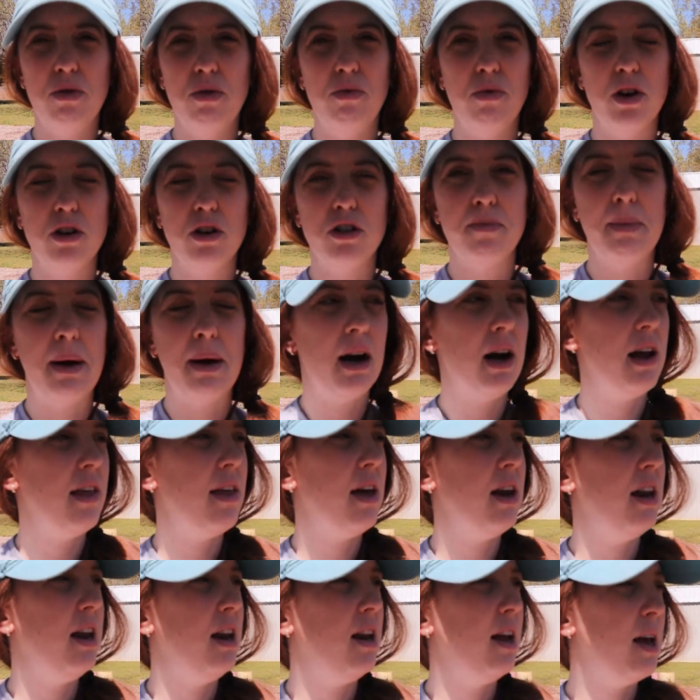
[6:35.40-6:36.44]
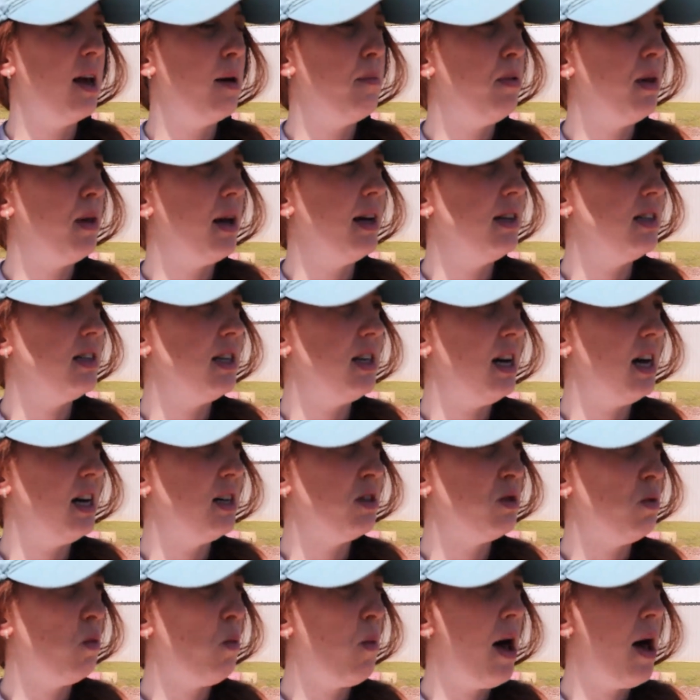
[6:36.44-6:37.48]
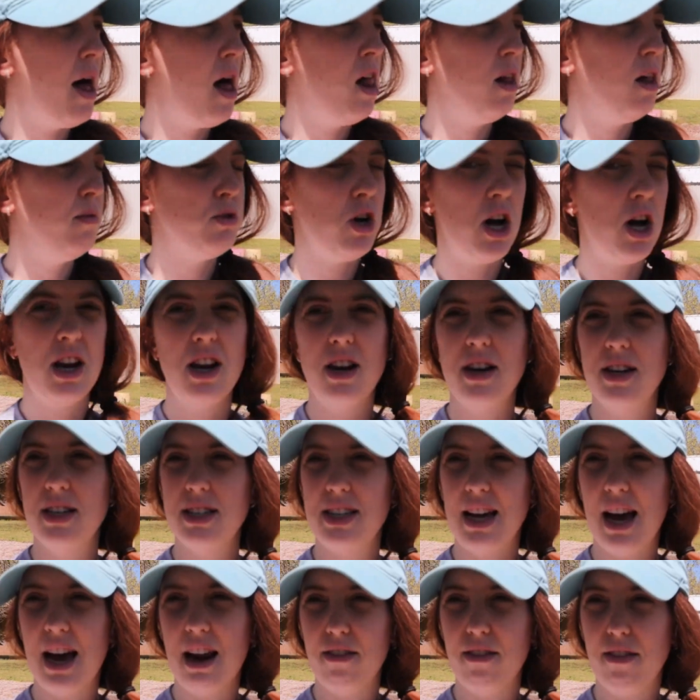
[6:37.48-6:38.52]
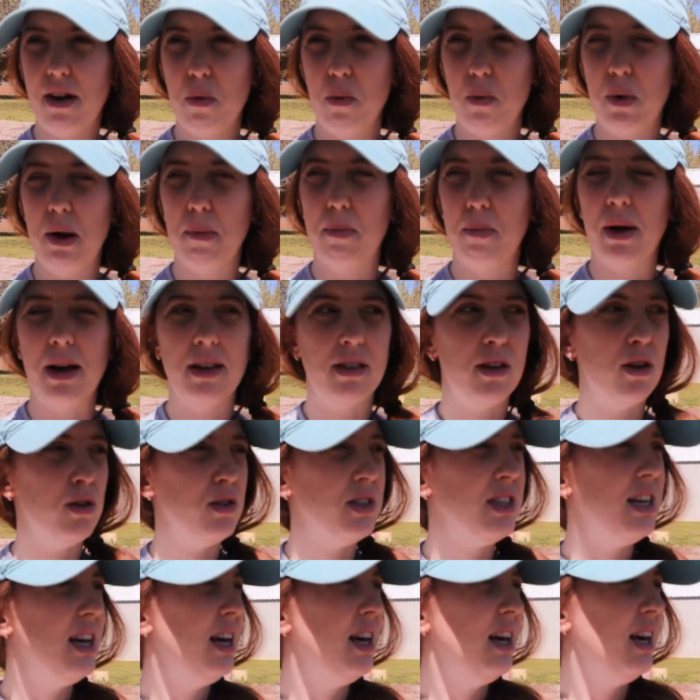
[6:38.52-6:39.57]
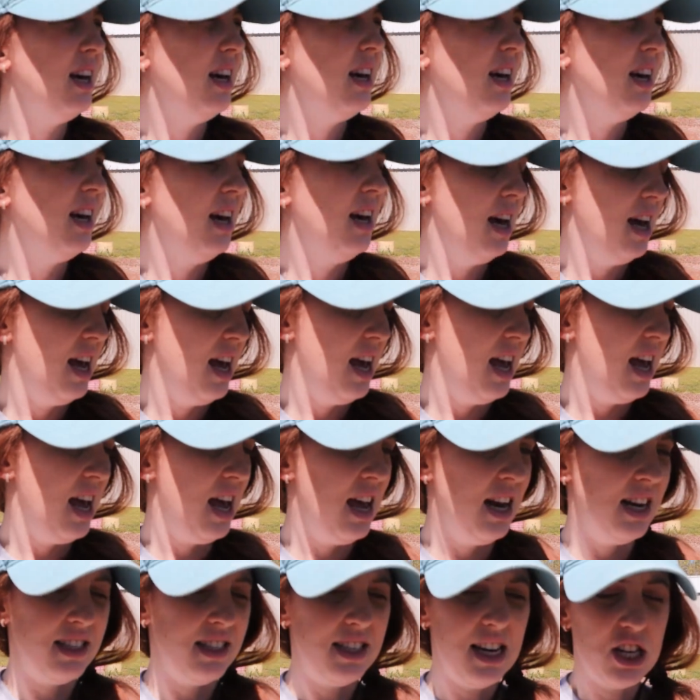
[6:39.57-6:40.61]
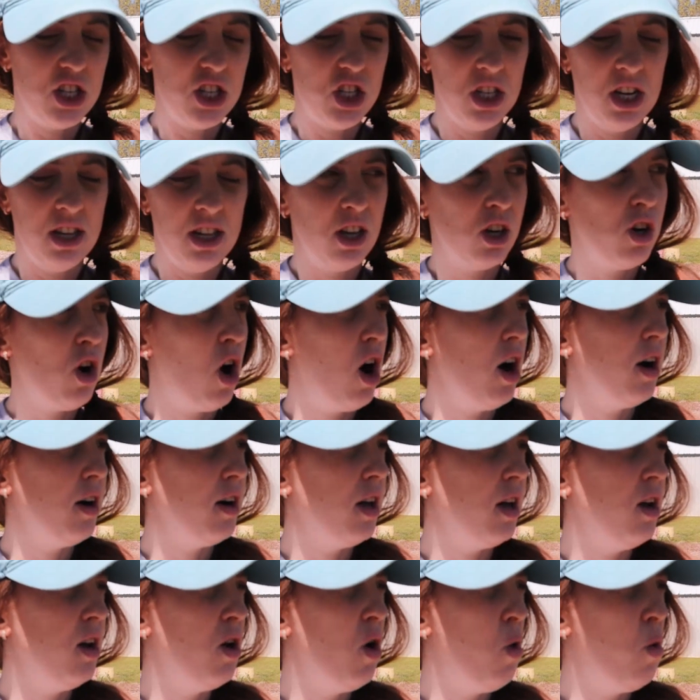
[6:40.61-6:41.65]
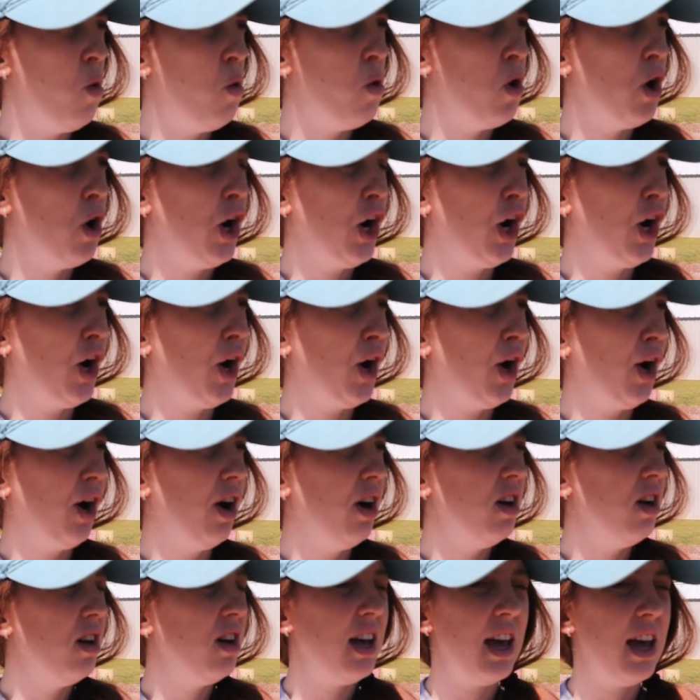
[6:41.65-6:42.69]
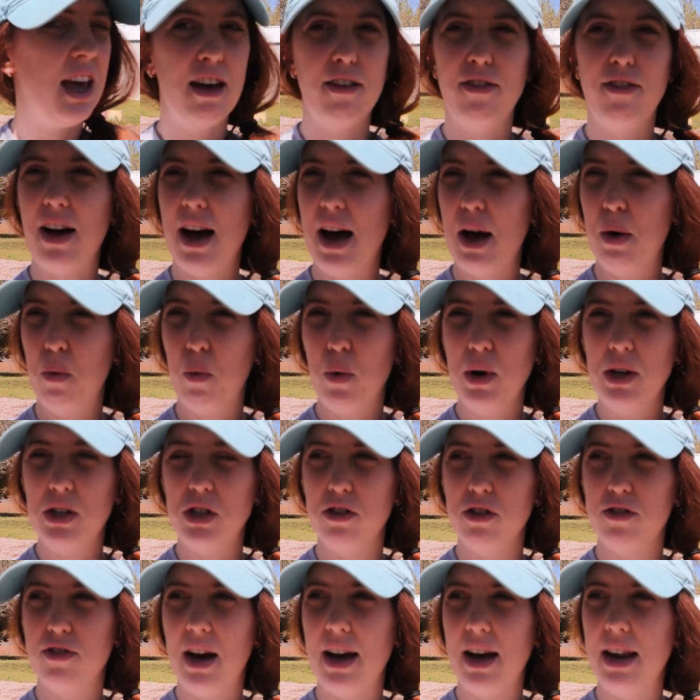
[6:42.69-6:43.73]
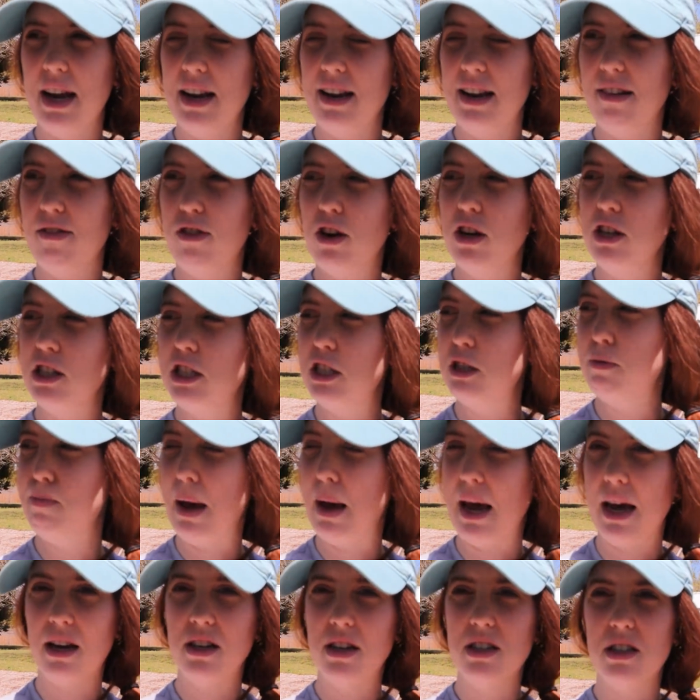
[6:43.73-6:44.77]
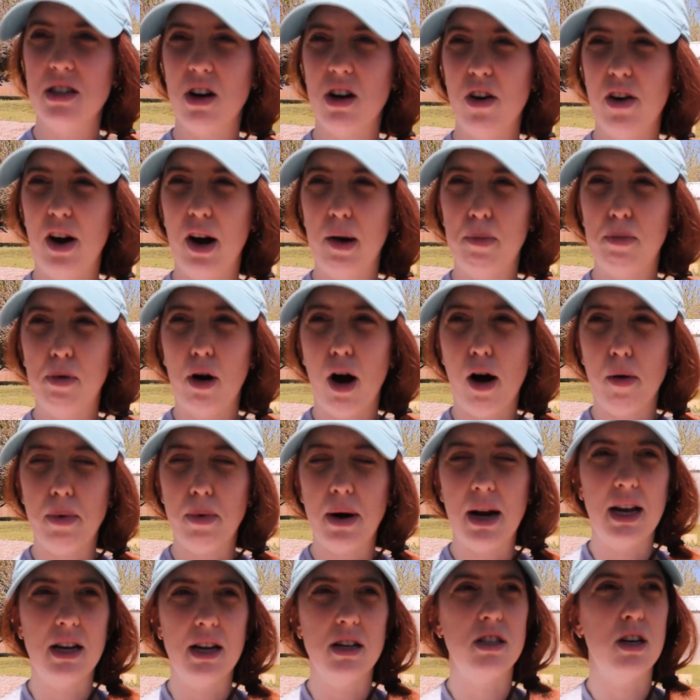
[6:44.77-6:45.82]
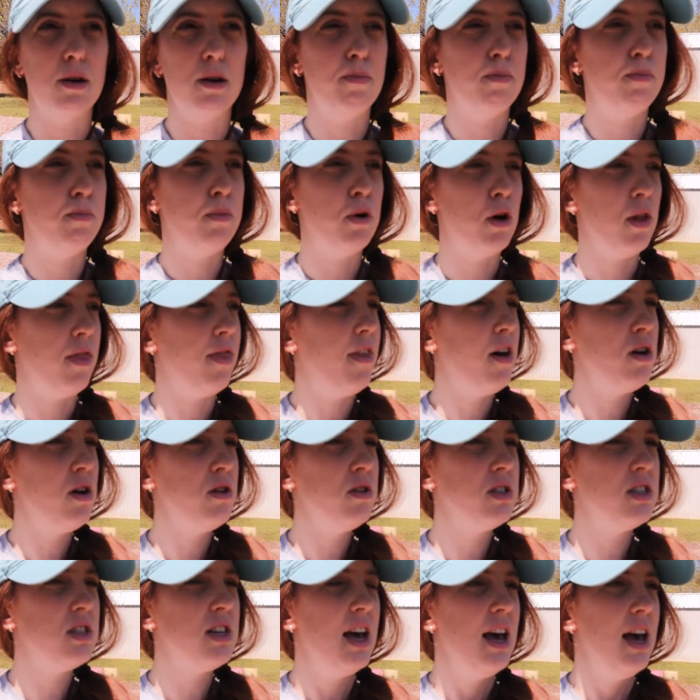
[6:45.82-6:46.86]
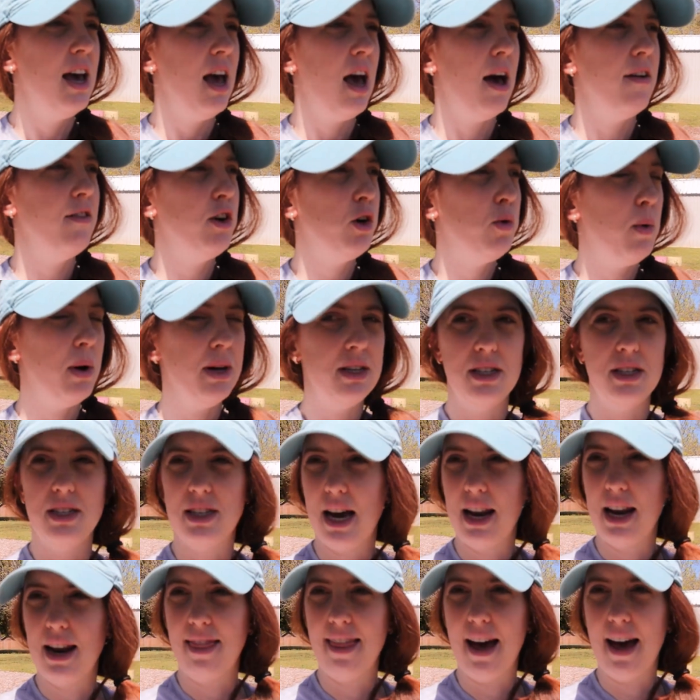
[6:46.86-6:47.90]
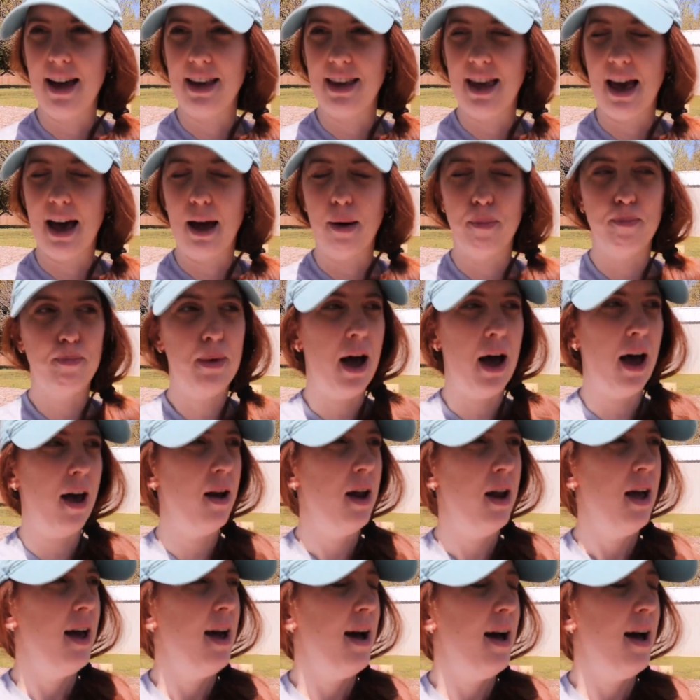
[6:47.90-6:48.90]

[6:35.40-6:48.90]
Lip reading: and rosemary that need to get planted as well. I'm trying to decide if I want to plant those in a section in the garden or if I want to find a different space on our property to put those. Haven't quite decided that yet, but